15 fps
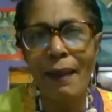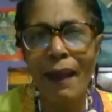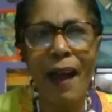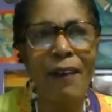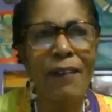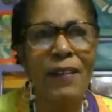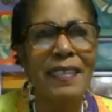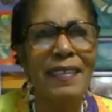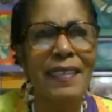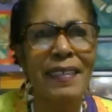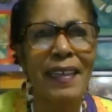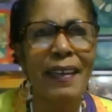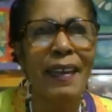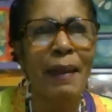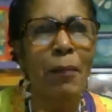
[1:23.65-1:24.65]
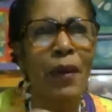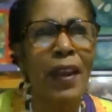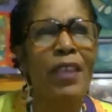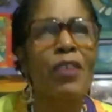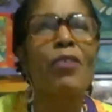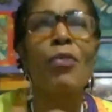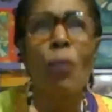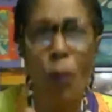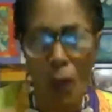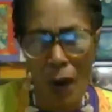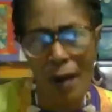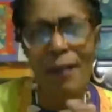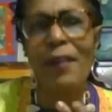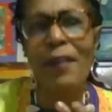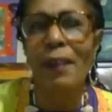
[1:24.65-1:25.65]
Doesn't it bring you to
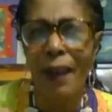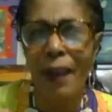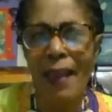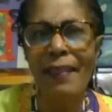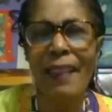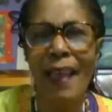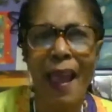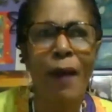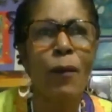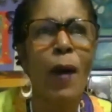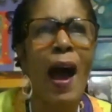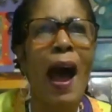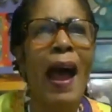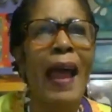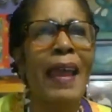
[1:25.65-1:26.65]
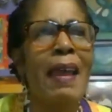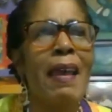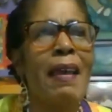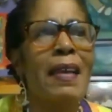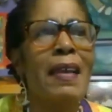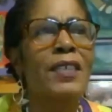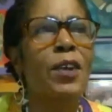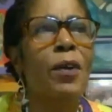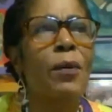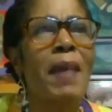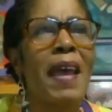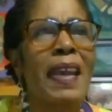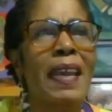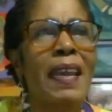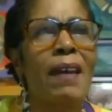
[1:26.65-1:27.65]
wonder like that, why so
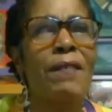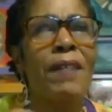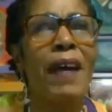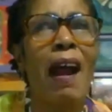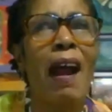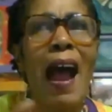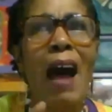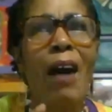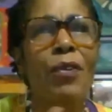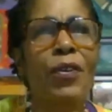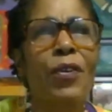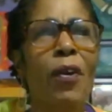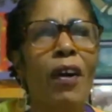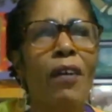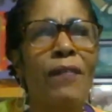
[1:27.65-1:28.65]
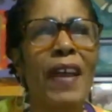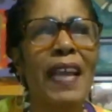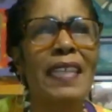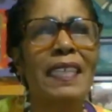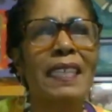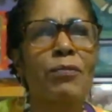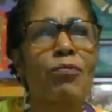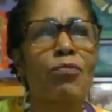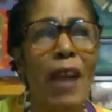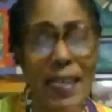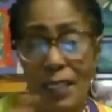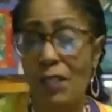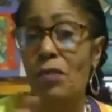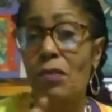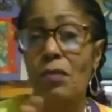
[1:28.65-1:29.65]
many of our outdoor events
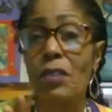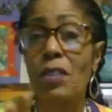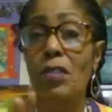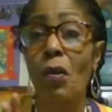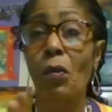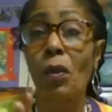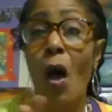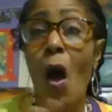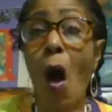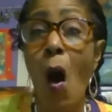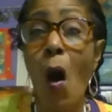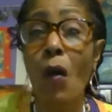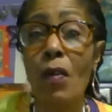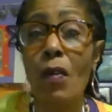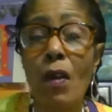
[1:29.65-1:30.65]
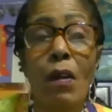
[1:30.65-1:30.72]
wrestled so long